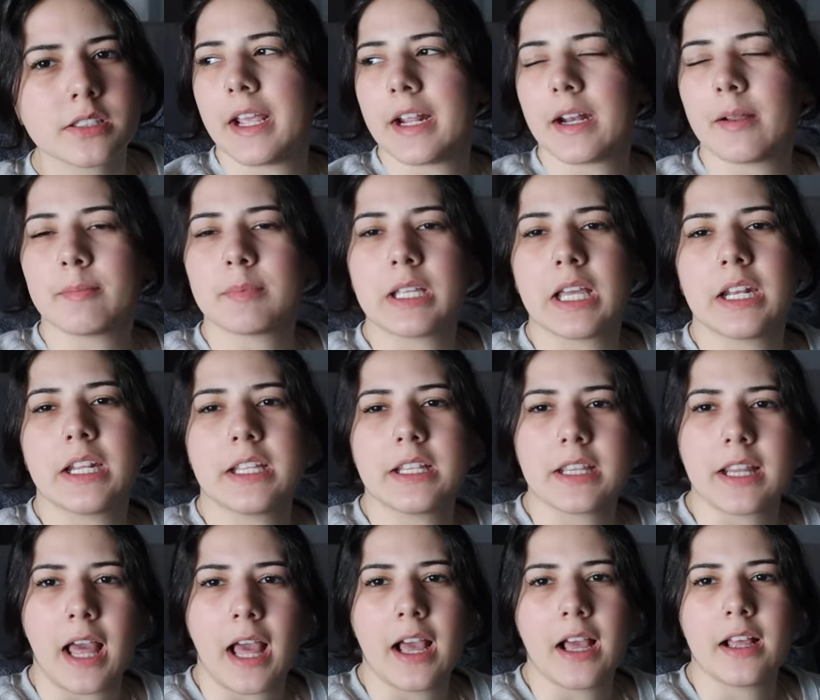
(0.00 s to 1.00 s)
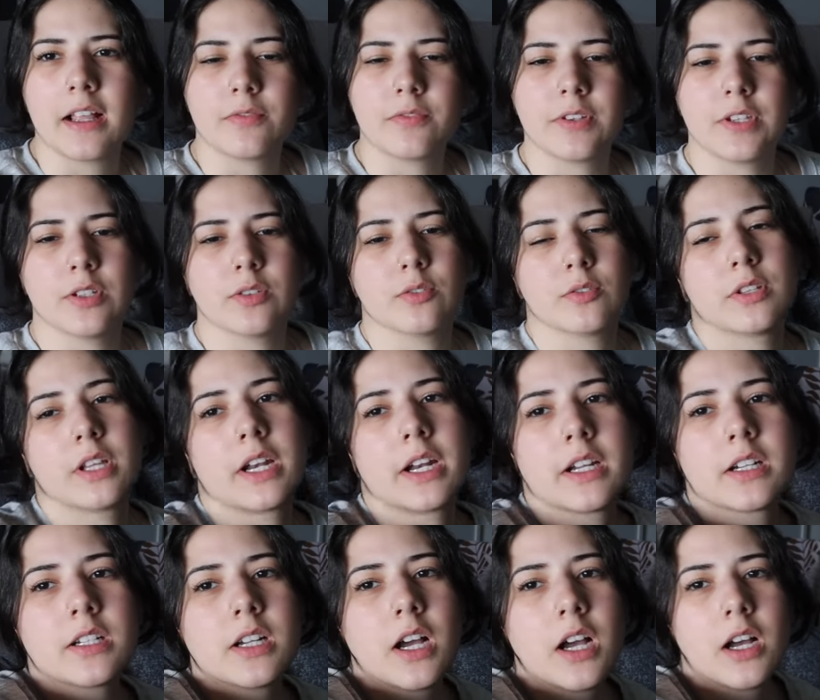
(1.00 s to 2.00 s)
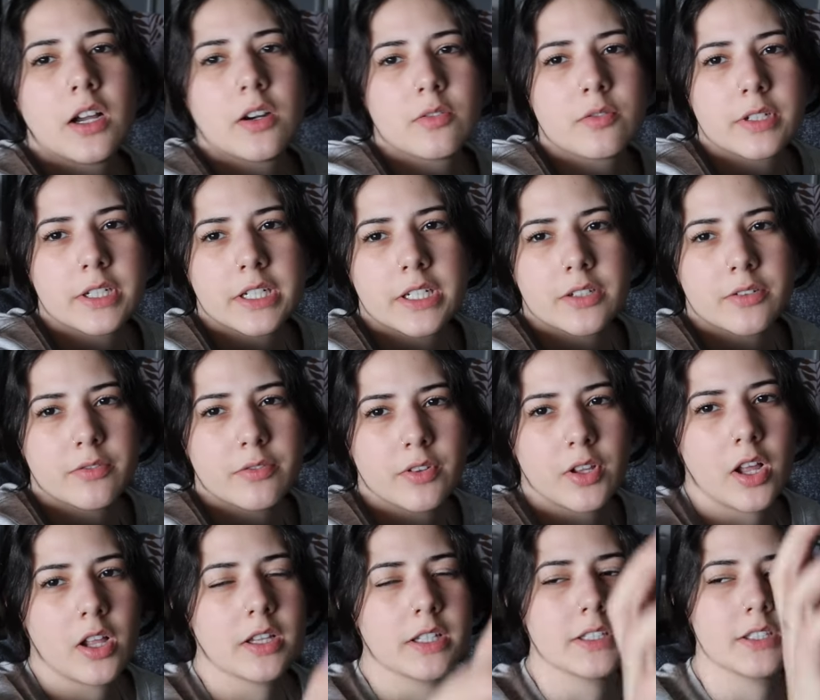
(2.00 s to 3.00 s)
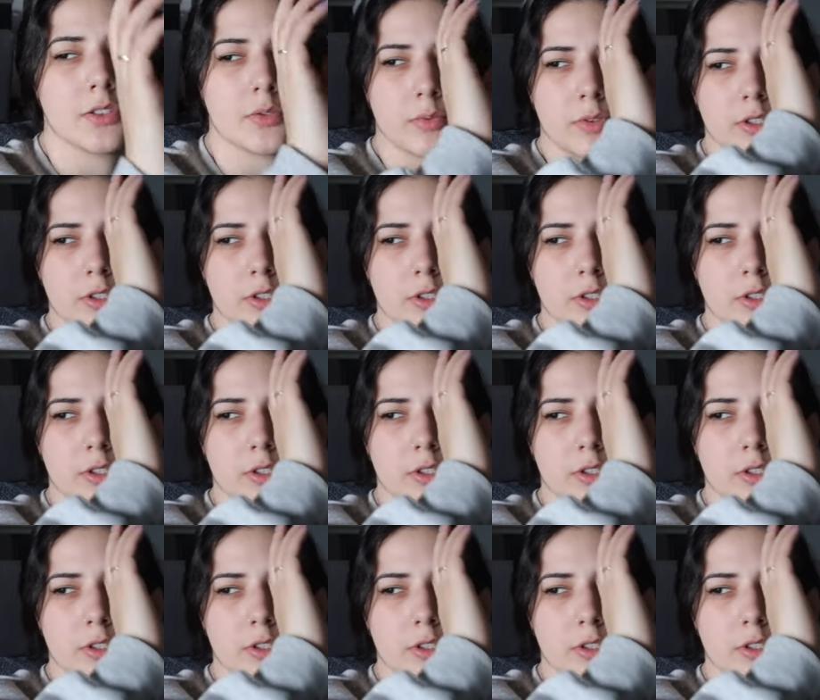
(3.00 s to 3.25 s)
and I'm getting that feel that I got reading Flawless,